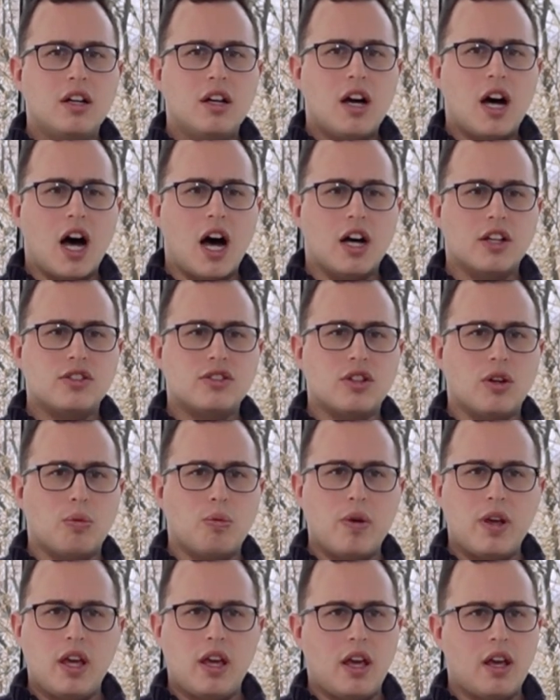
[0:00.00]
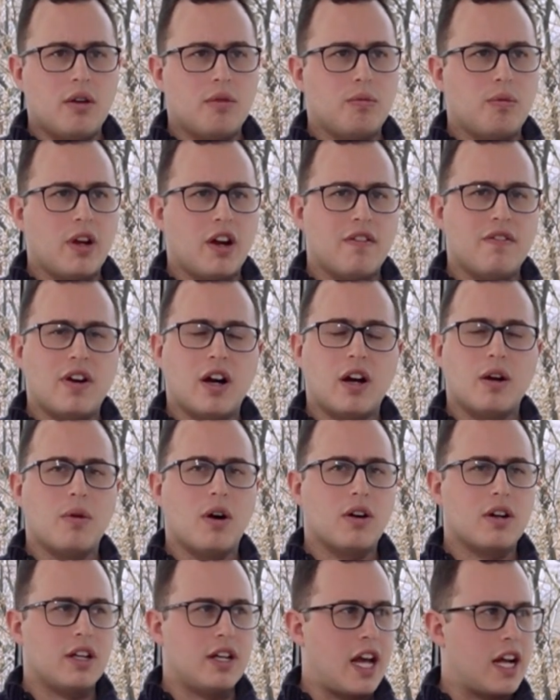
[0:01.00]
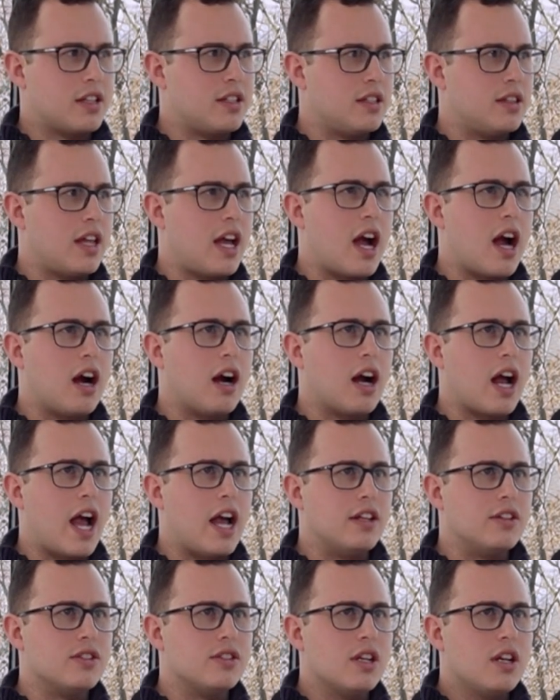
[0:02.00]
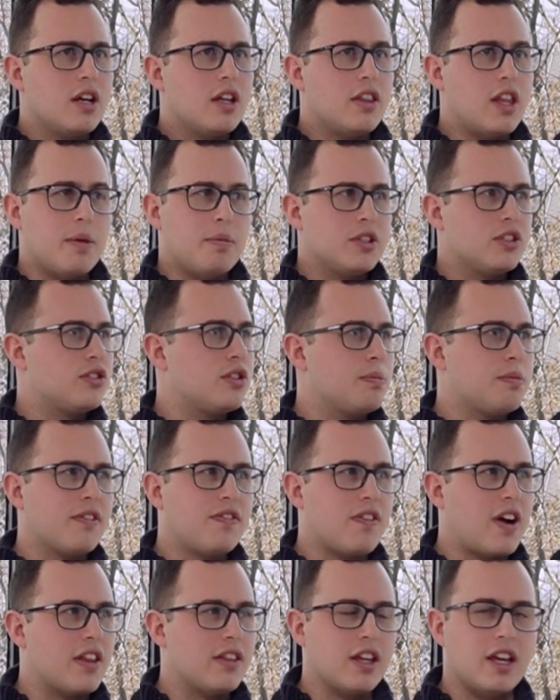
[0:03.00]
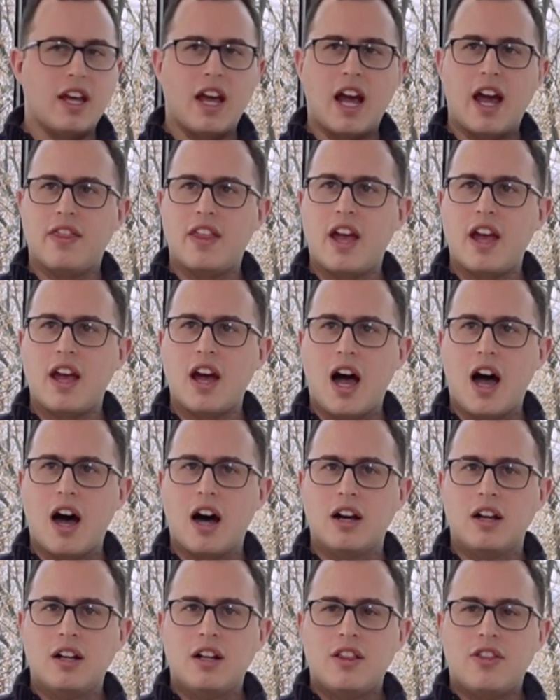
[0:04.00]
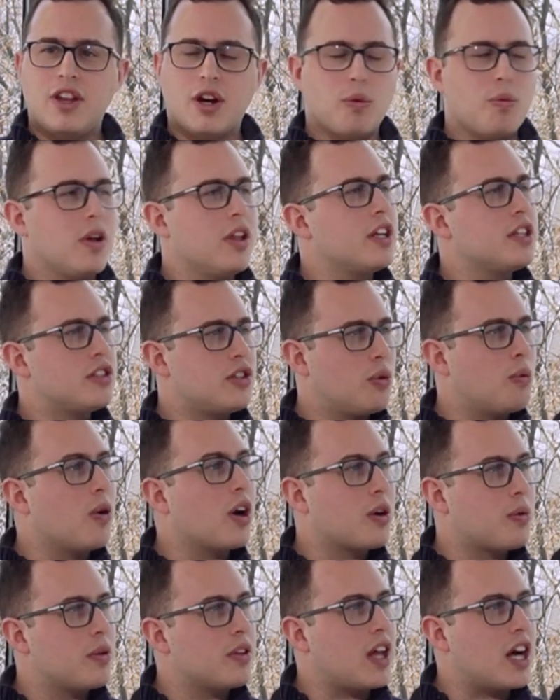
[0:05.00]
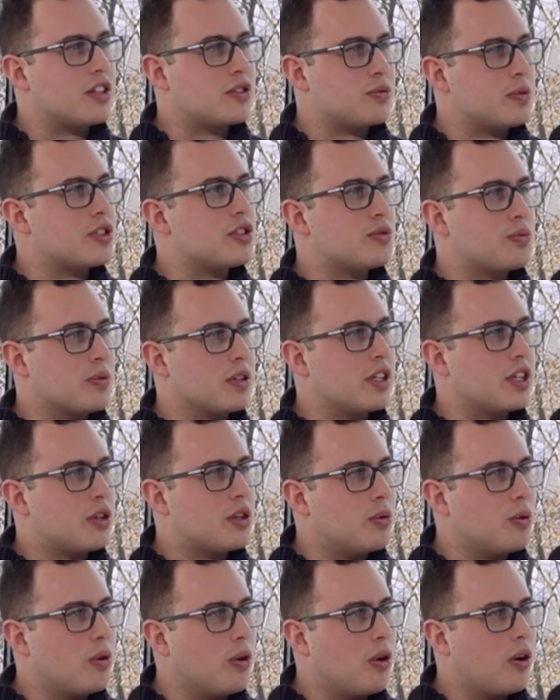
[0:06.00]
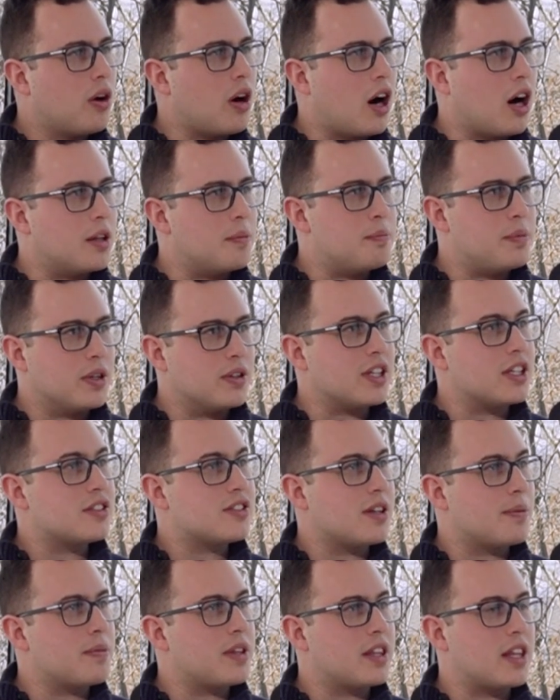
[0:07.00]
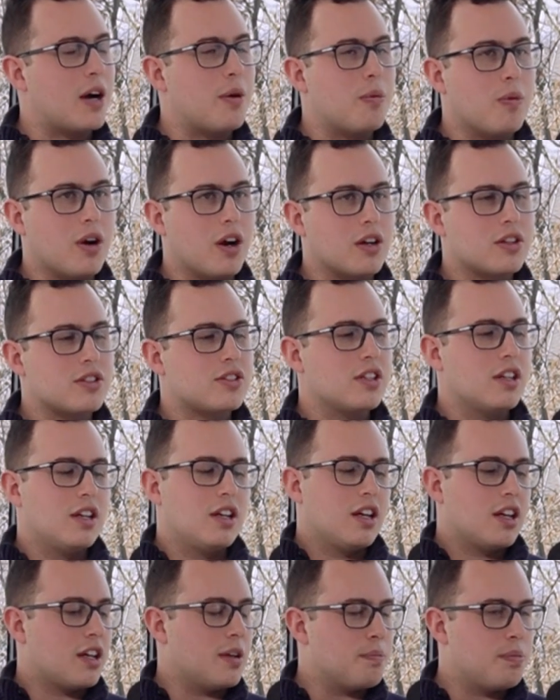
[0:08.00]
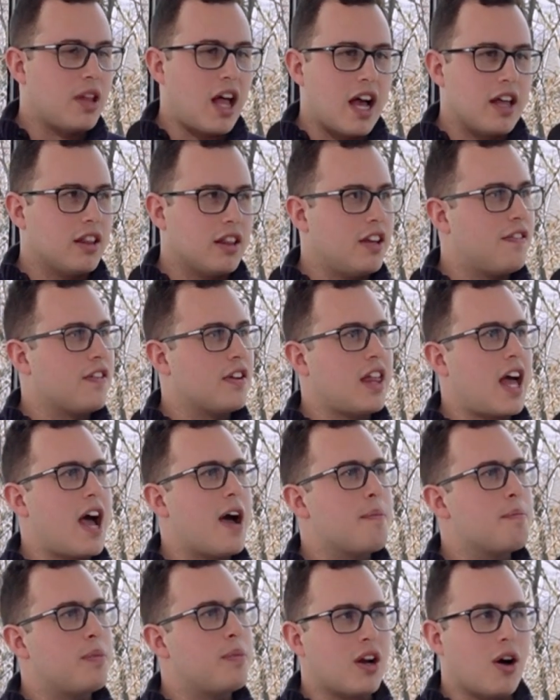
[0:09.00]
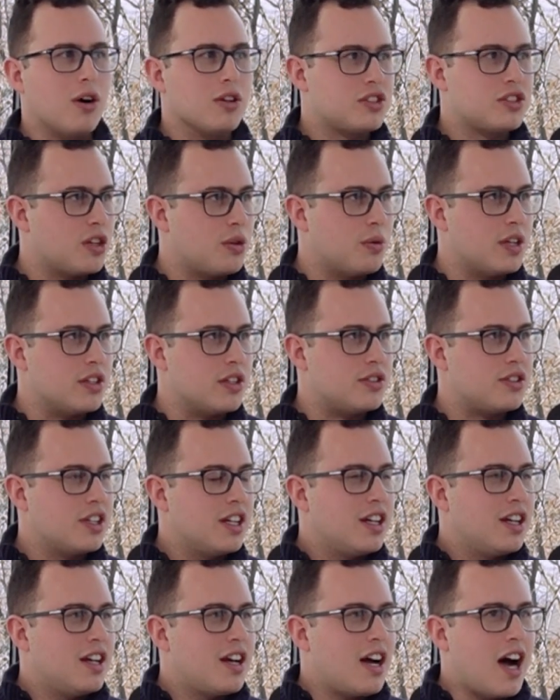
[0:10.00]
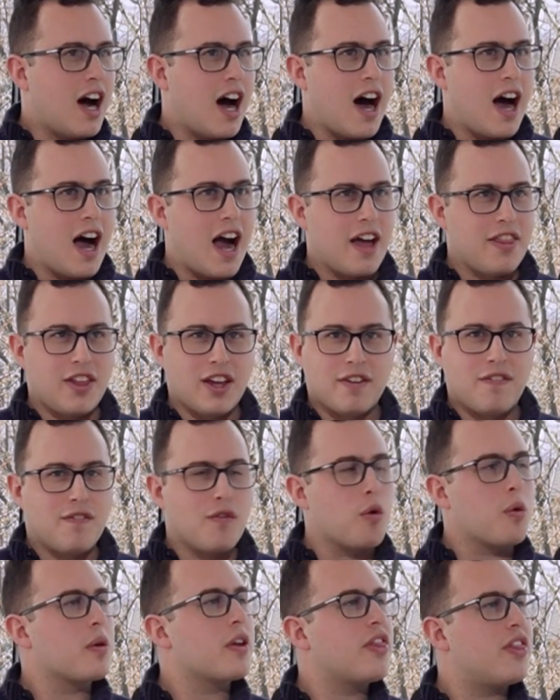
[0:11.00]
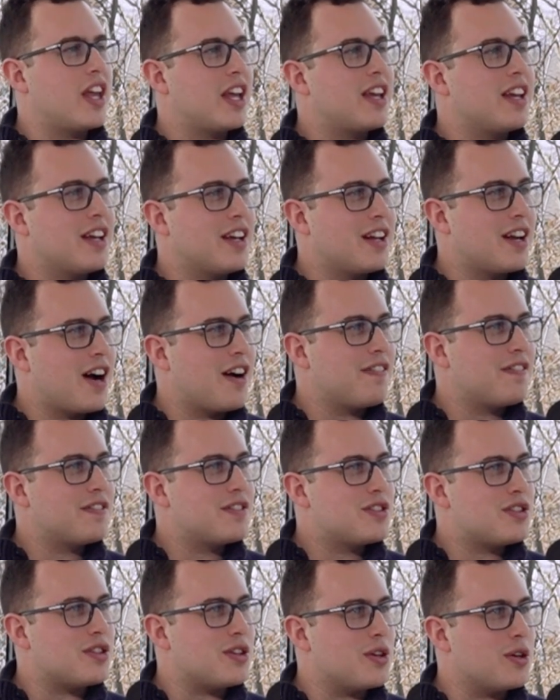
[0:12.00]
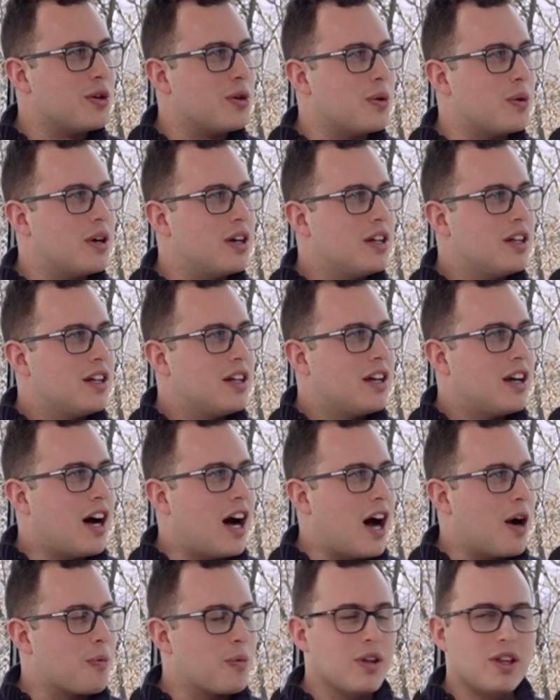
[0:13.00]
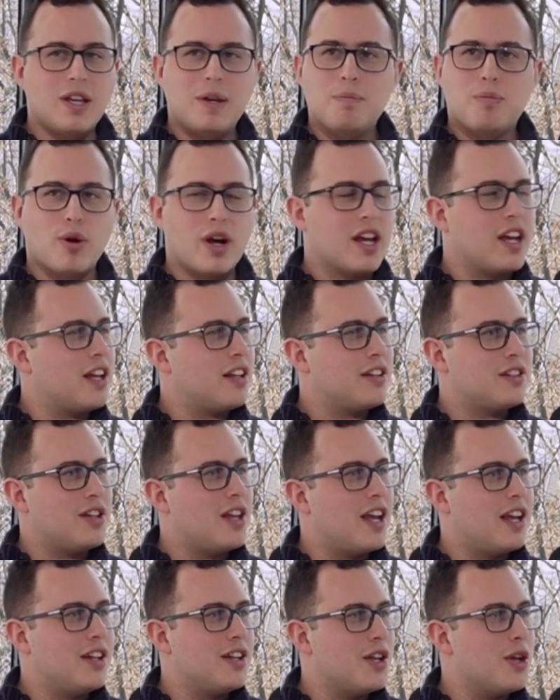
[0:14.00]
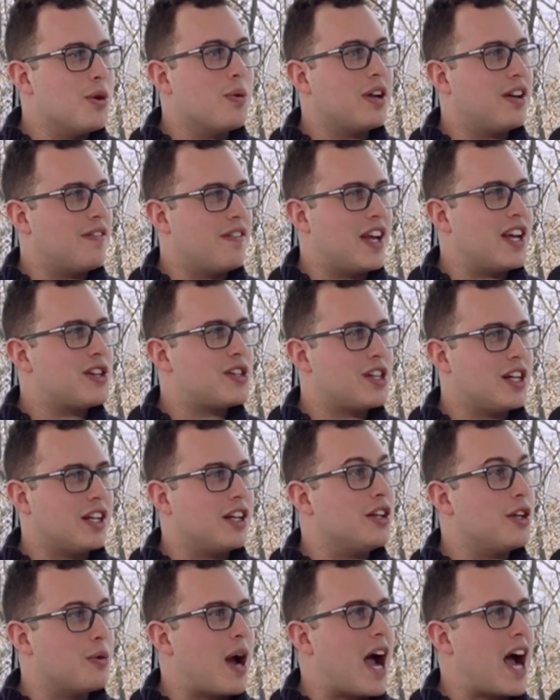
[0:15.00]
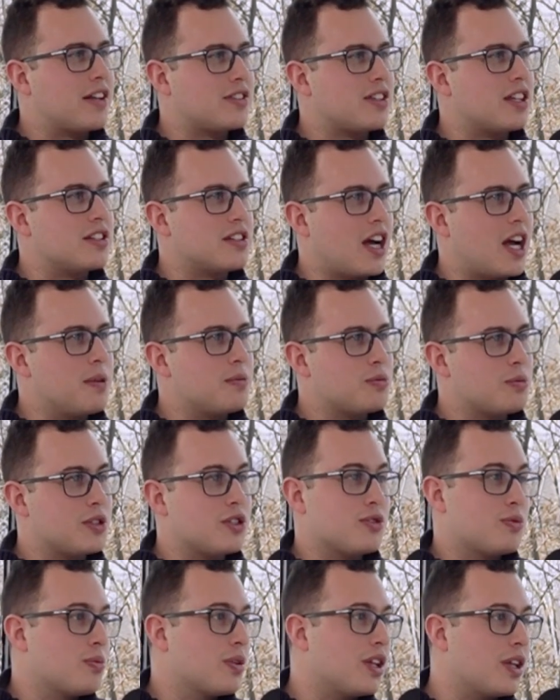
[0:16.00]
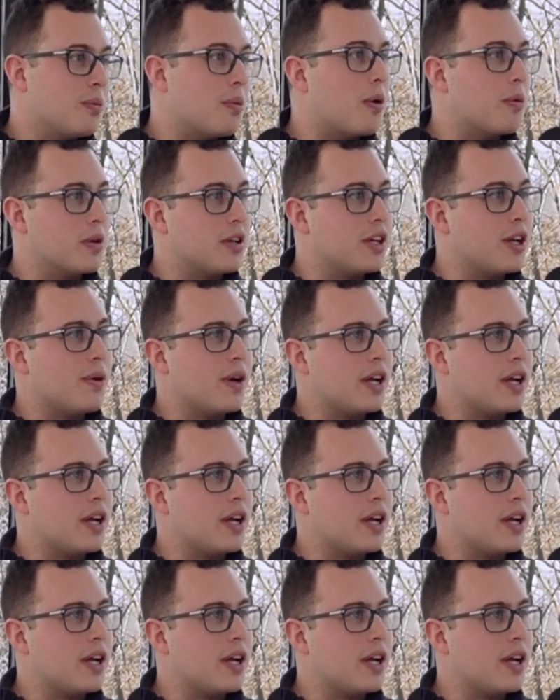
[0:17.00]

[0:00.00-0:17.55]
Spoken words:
So we are very well connected there, and they've been super friendly, and they're willing to work with us, which is really cool on building something that works compliantly for them, but also is I think forward thinking enough to really bring in new innovation and new asset types, which is really what we're doing.